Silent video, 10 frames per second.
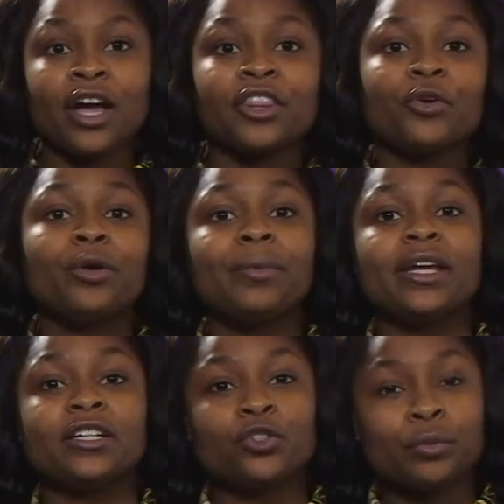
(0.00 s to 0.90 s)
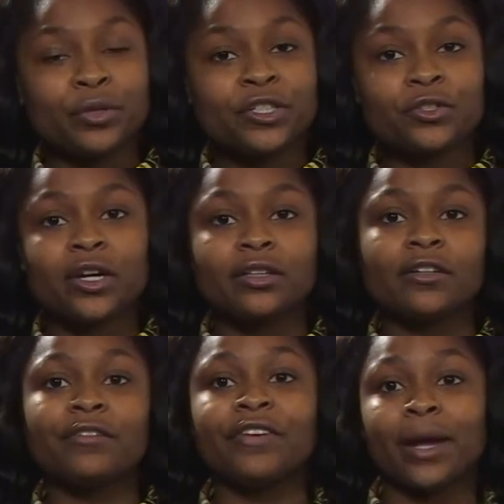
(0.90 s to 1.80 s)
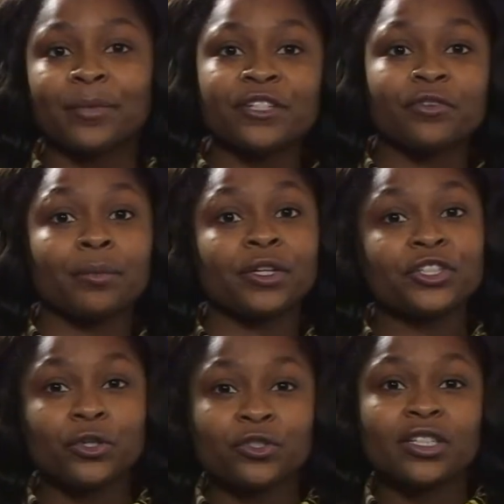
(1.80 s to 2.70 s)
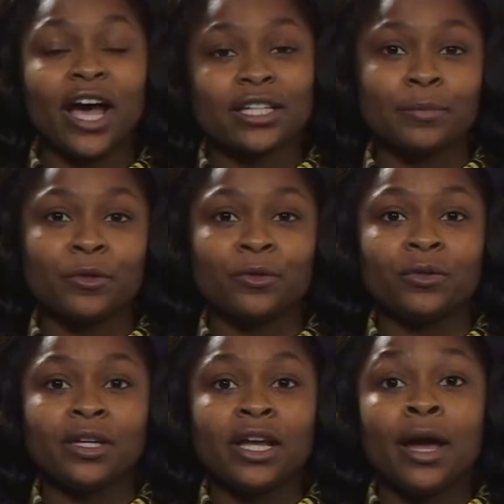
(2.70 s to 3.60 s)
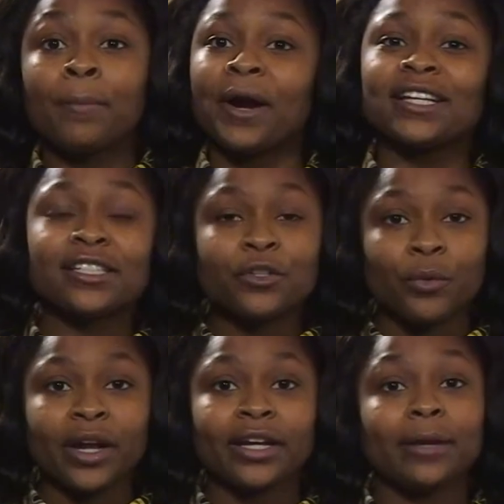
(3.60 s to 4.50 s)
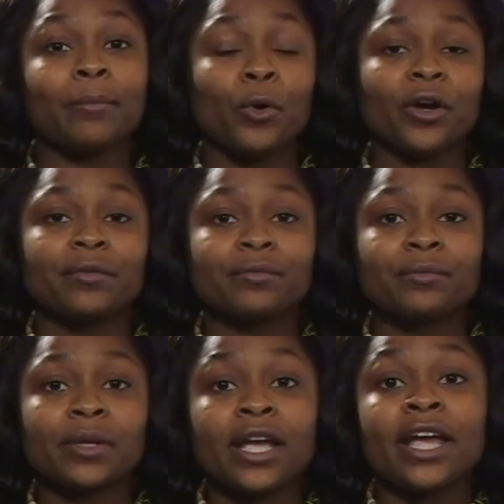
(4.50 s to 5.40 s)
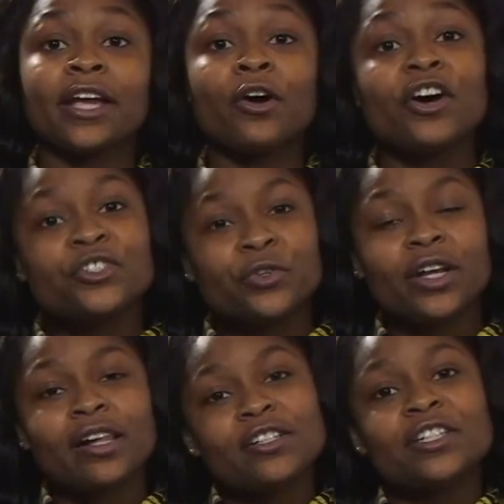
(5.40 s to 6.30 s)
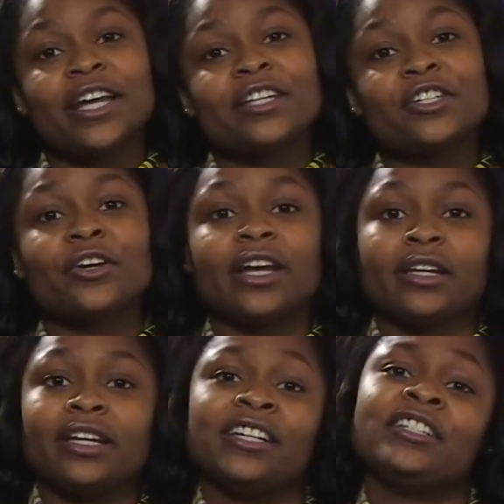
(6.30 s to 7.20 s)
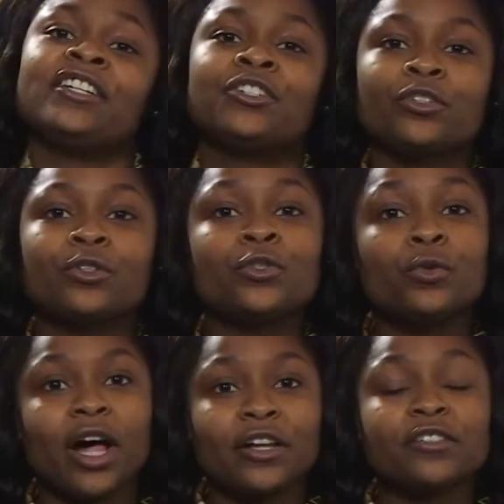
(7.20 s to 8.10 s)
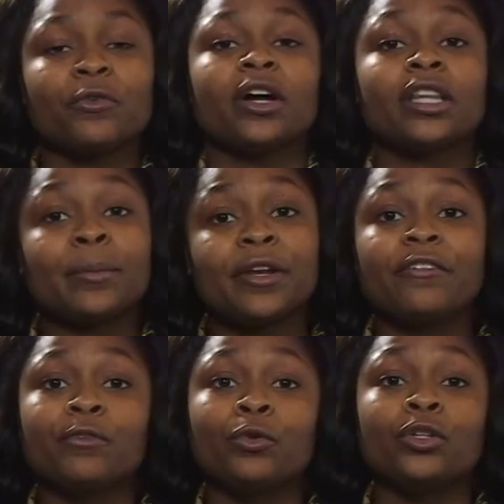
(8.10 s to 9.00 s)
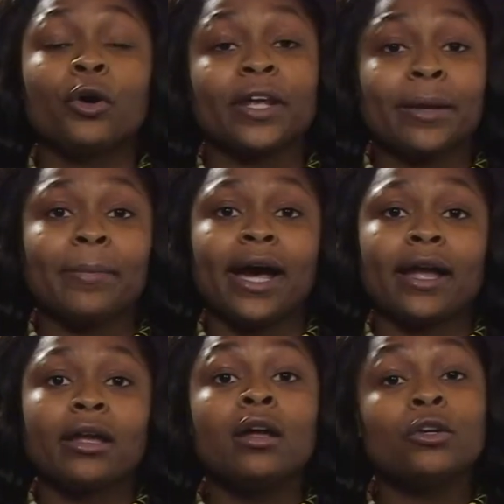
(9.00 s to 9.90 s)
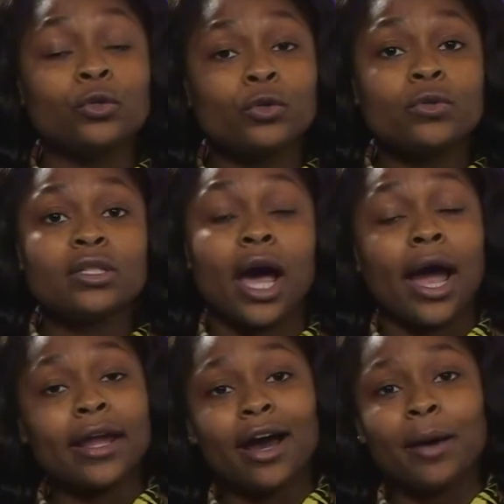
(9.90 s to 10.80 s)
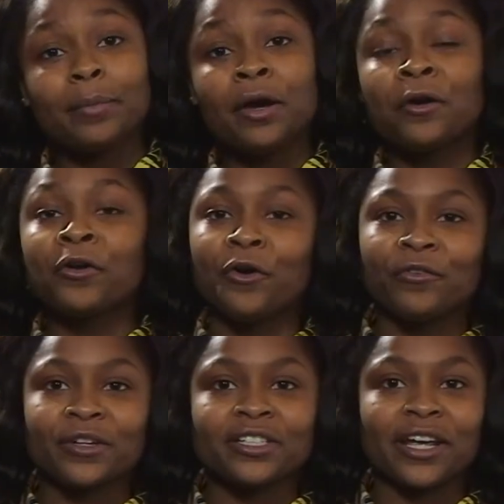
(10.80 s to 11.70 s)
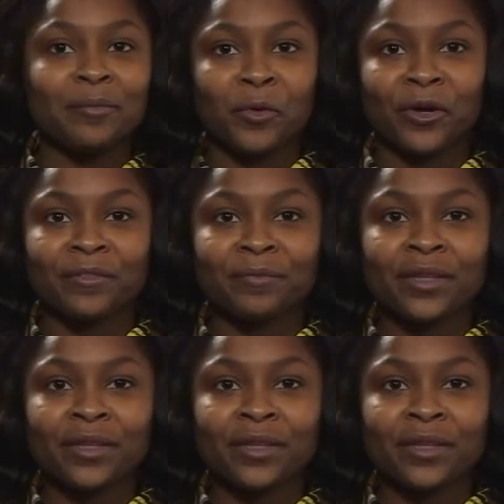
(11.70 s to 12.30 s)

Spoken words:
There will be a Zumba instructor, families from the Children's Hospital, prizes to win, and more. It costs $3 to enter and an additional $2 for unlimited food donated by Noodles, IHOP, Culver's, and more.